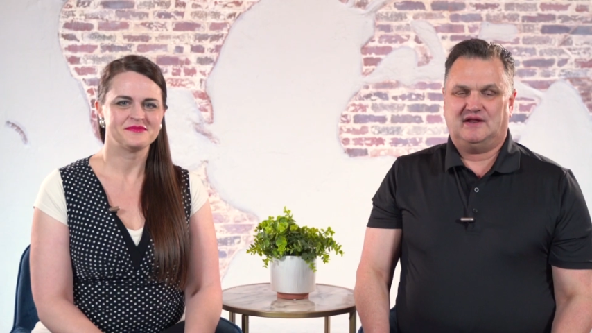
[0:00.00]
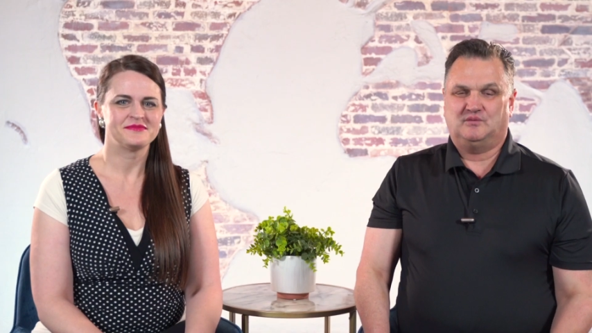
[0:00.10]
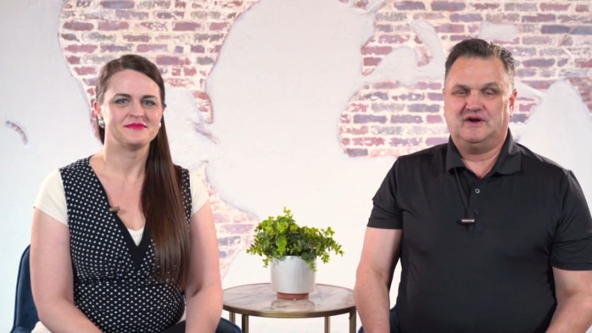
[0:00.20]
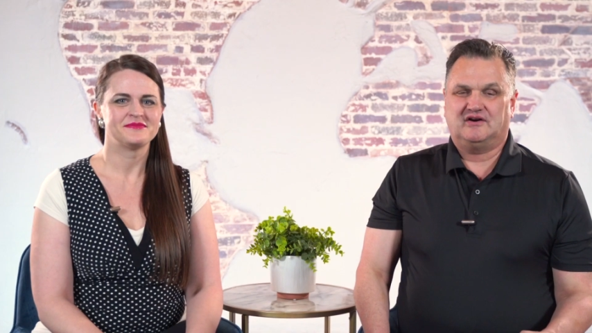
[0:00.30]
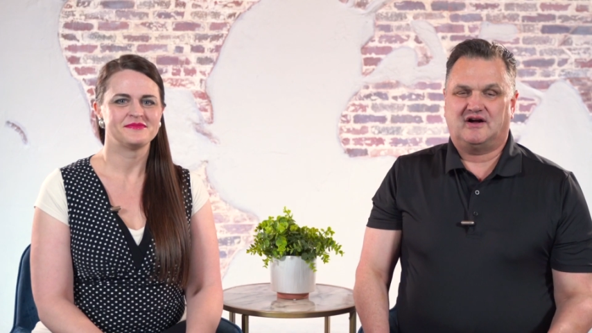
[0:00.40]

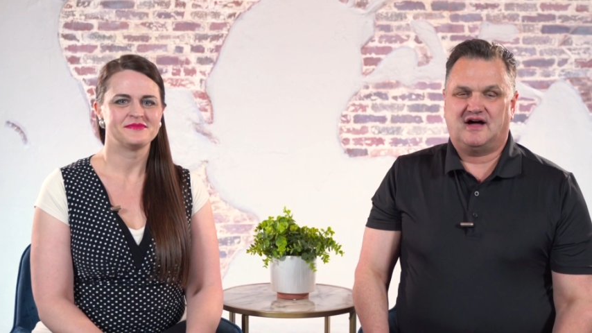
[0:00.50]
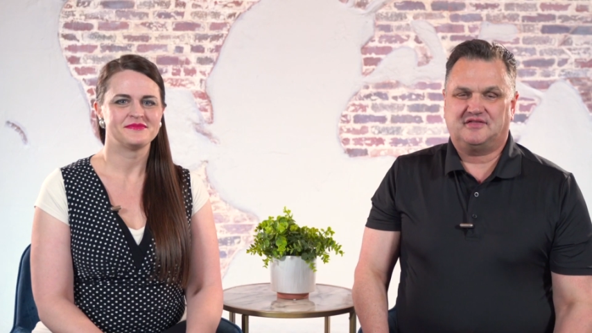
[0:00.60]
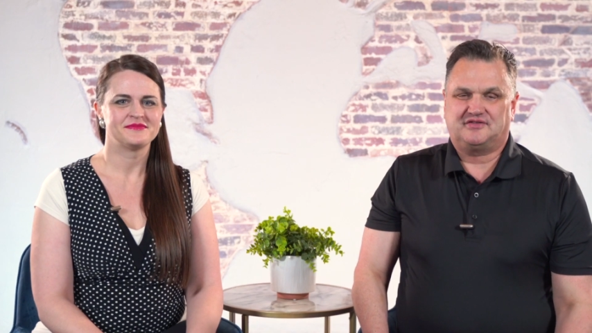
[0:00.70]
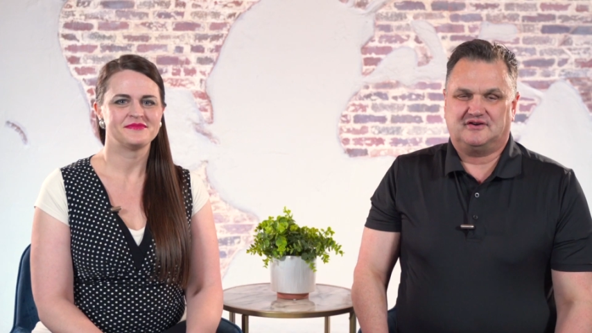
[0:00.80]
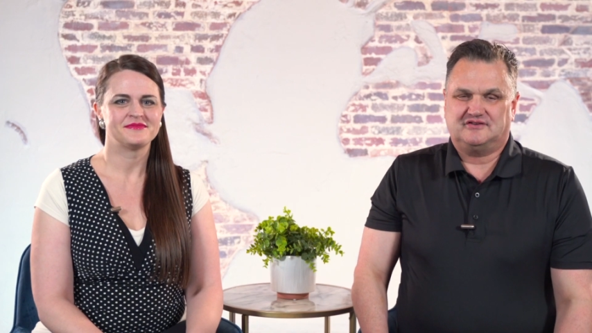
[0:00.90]
Speaker 1: And we are
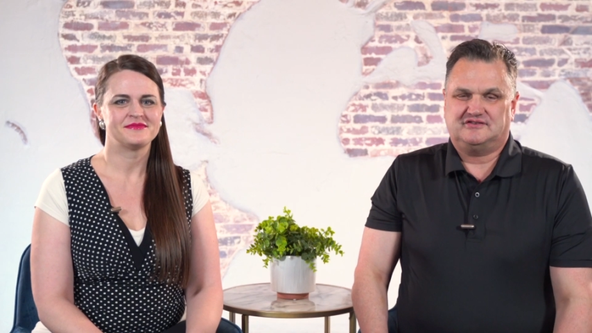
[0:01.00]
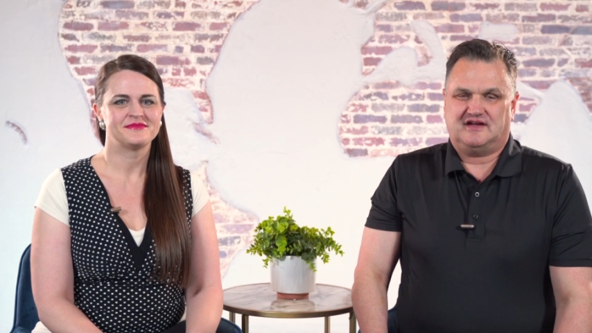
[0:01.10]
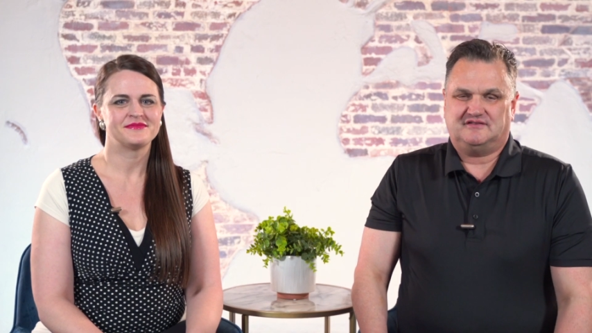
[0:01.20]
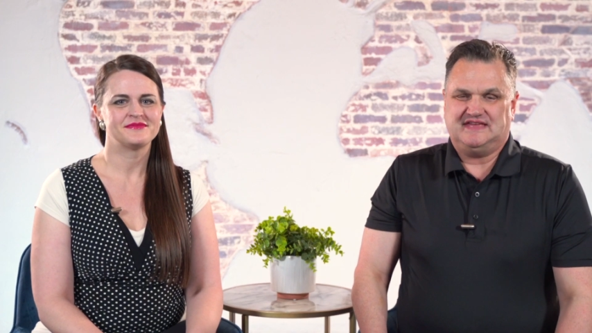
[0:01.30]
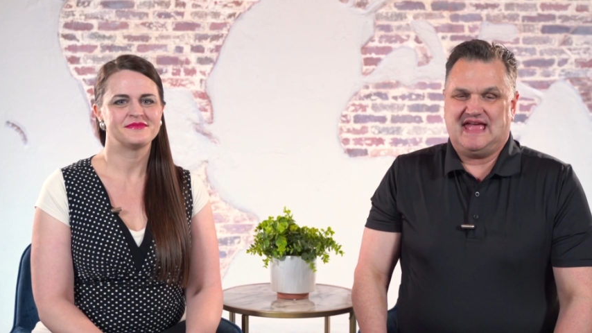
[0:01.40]

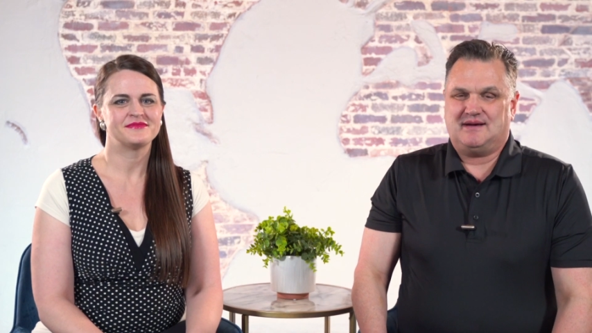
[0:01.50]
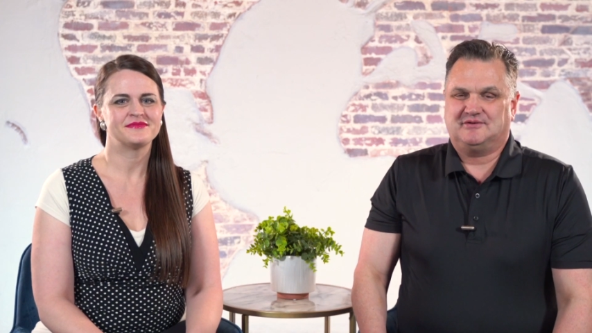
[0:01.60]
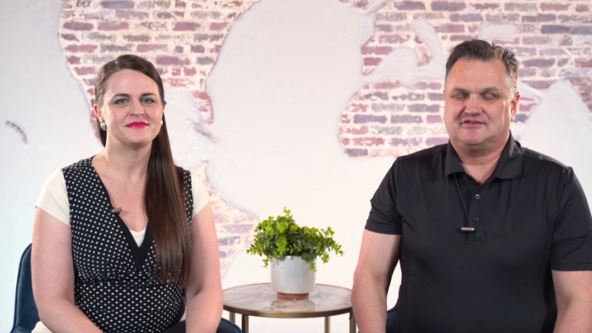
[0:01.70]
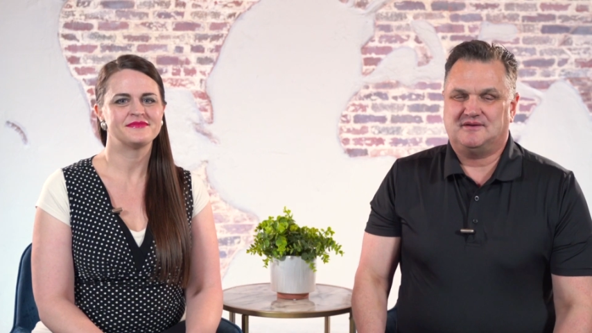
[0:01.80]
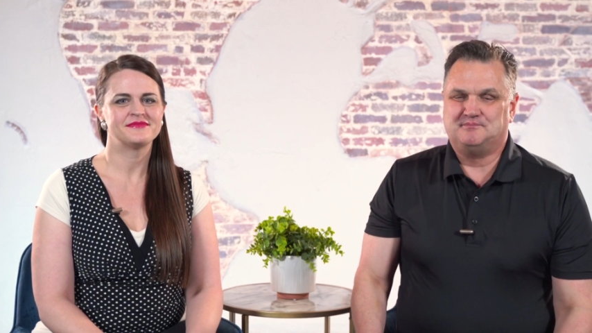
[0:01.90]
authors of the
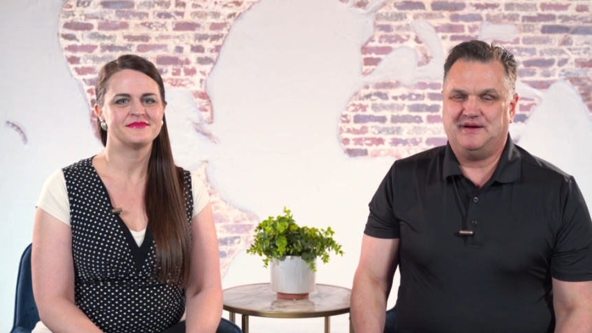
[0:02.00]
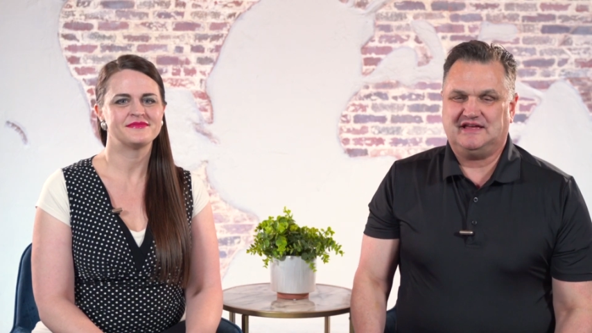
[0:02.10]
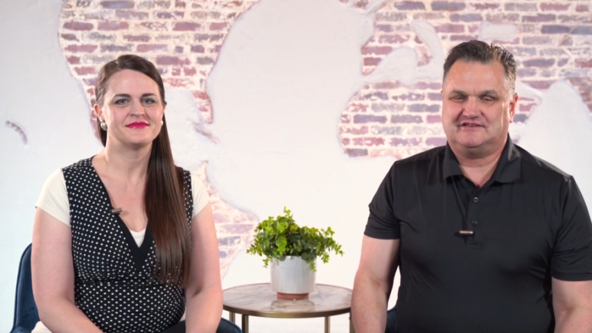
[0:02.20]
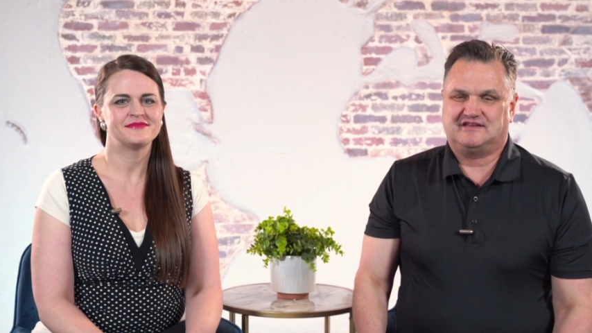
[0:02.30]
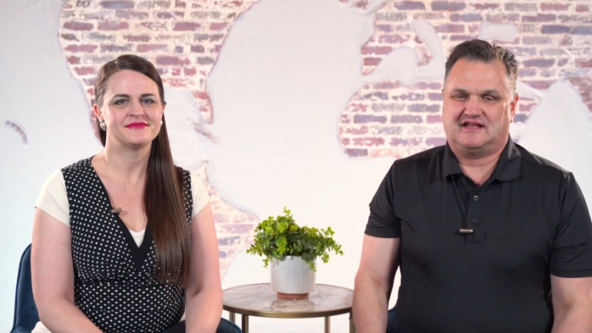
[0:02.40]
Amazon
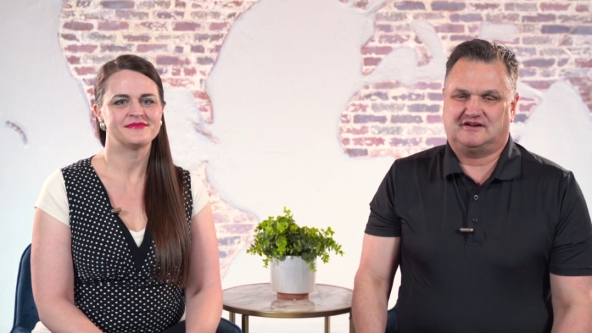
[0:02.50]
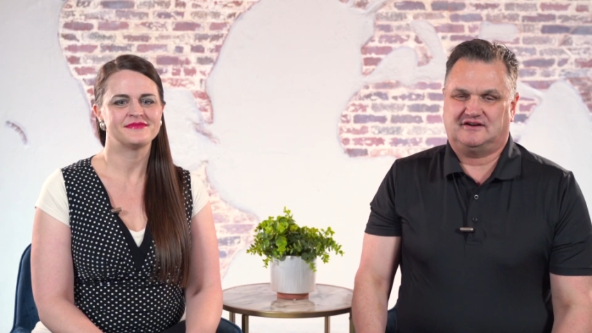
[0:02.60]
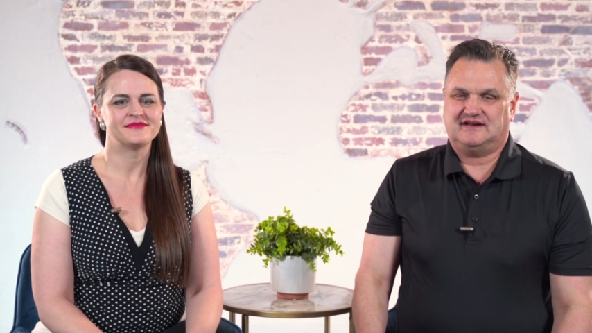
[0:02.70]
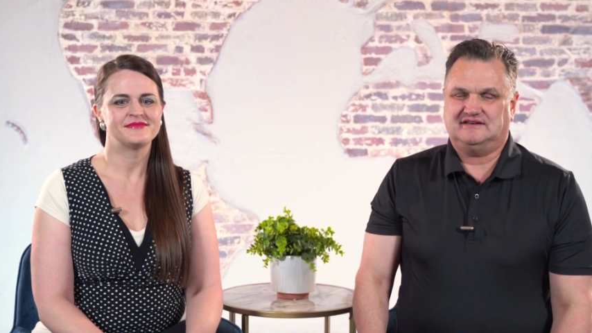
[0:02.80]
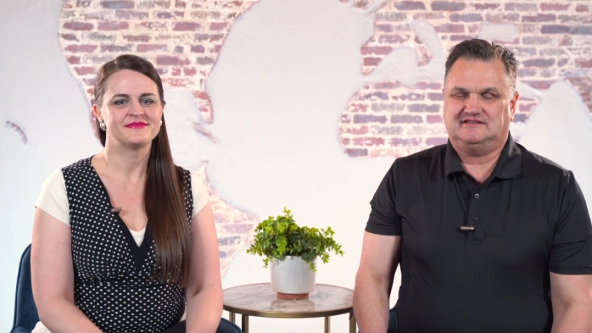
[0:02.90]

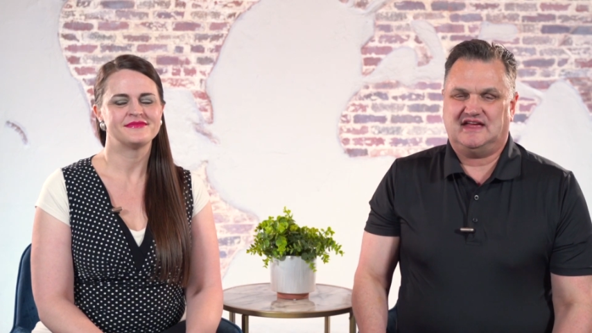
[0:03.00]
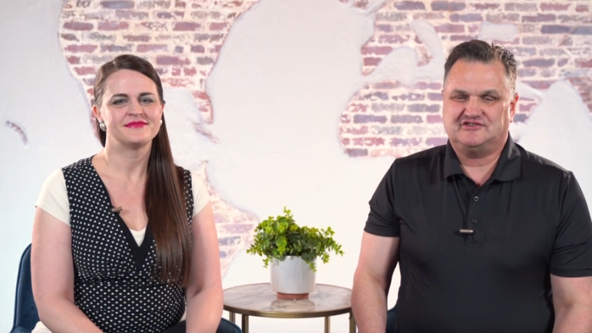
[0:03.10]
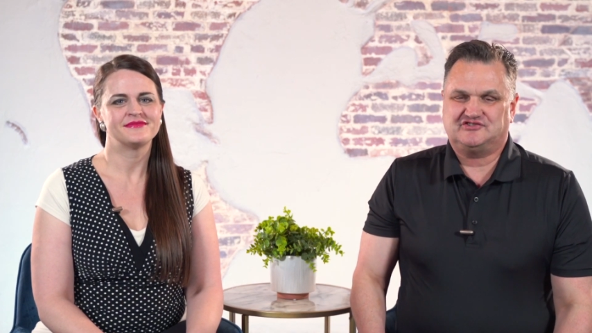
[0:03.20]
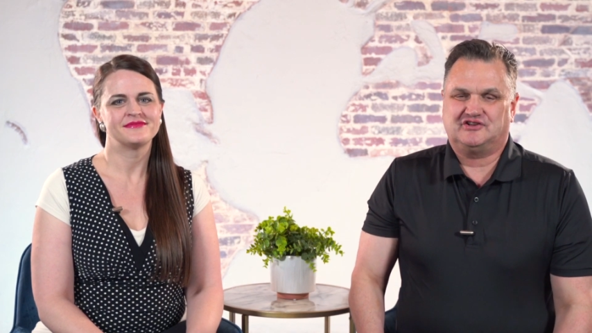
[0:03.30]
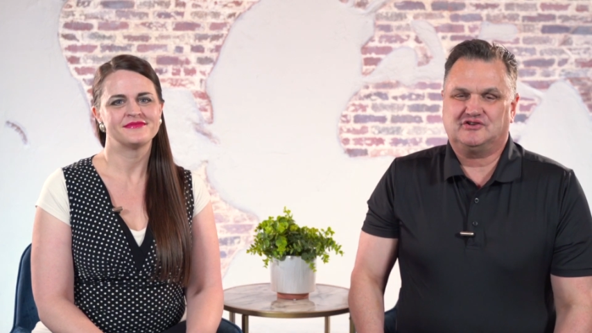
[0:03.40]
bestseller,
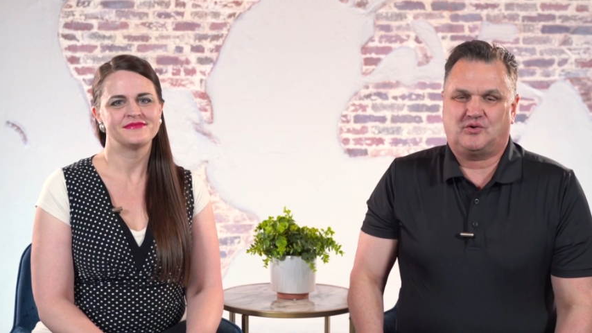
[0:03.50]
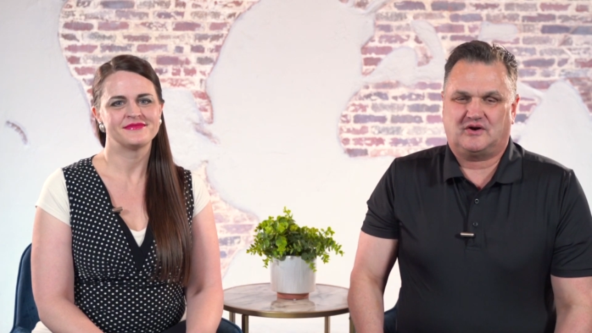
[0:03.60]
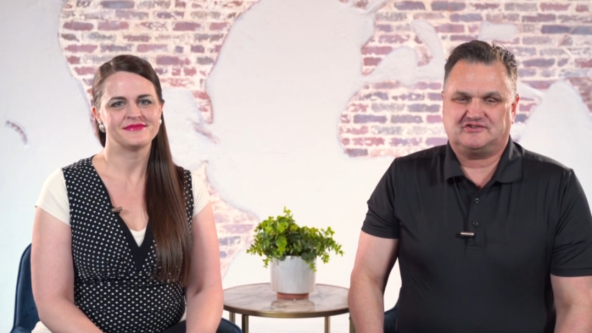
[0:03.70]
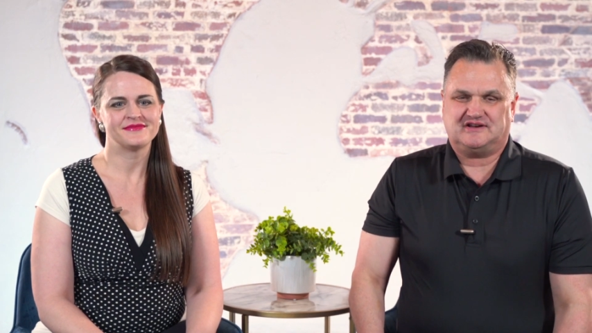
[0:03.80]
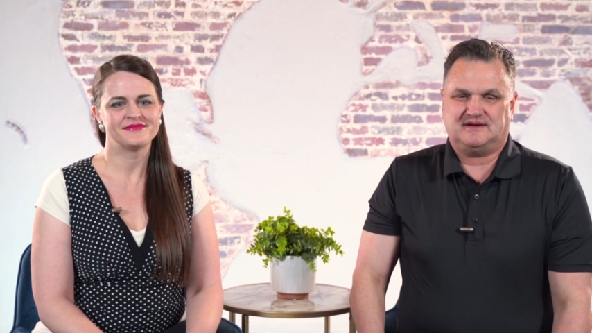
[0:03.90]
Intentional
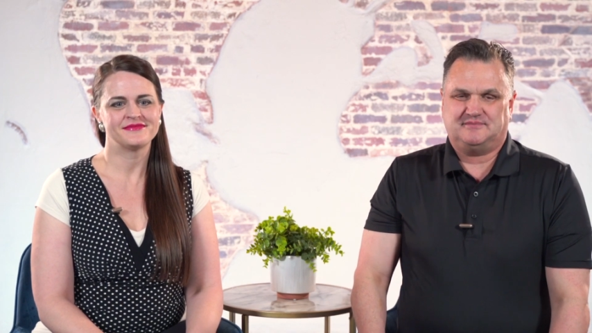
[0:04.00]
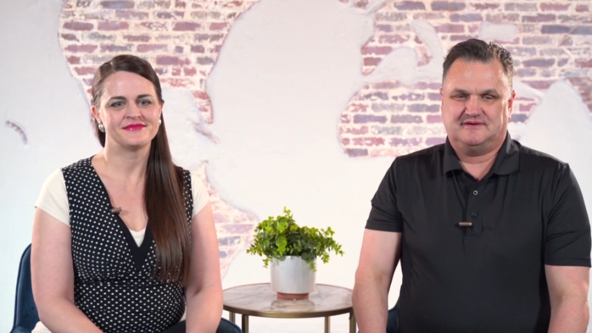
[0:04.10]
Courtship.